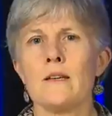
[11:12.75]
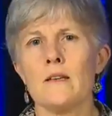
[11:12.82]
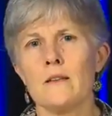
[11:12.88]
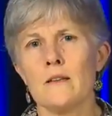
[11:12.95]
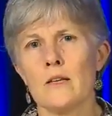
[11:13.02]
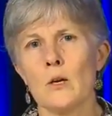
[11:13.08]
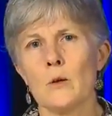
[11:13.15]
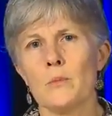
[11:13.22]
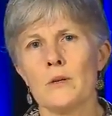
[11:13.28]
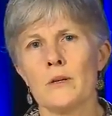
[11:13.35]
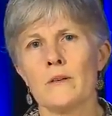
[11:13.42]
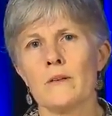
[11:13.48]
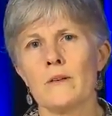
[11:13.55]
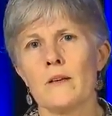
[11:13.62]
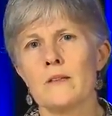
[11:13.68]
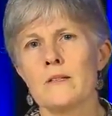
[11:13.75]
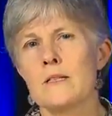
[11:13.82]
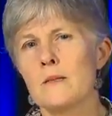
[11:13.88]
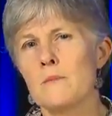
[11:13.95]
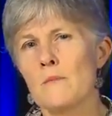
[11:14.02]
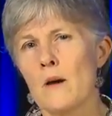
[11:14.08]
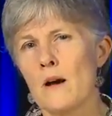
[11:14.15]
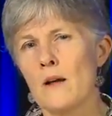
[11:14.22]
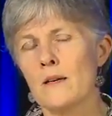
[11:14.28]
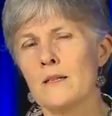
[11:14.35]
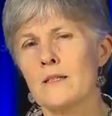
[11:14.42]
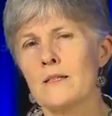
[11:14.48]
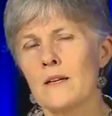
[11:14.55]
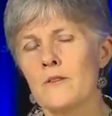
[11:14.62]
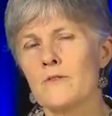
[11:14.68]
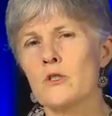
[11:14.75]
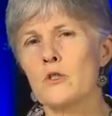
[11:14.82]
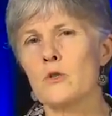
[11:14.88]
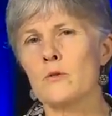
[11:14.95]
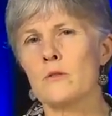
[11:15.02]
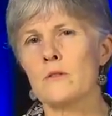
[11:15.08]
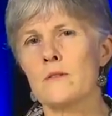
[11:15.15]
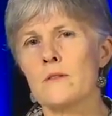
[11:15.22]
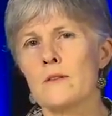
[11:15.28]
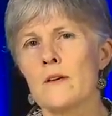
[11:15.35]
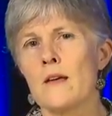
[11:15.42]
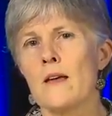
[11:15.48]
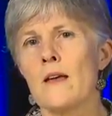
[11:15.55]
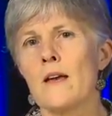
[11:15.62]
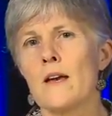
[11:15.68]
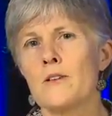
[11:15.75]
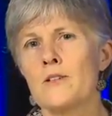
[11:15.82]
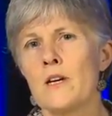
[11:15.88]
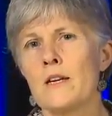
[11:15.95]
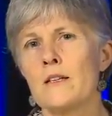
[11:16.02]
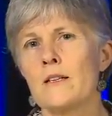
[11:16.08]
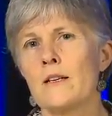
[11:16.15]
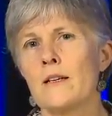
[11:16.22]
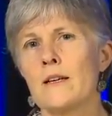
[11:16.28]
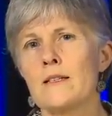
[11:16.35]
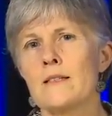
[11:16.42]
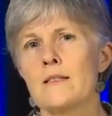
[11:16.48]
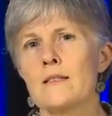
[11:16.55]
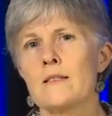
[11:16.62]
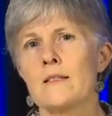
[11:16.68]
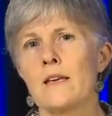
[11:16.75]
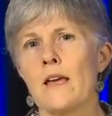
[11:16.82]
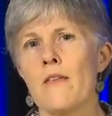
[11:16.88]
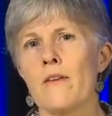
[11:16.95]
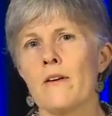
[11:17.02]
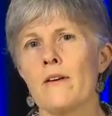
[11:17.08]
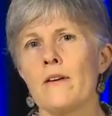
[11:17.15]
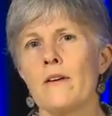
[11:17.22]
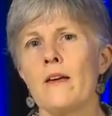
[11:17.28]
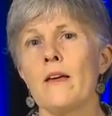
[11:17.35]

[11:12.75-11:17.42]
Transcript: Ethiopian and Somali deaf students attended lessons together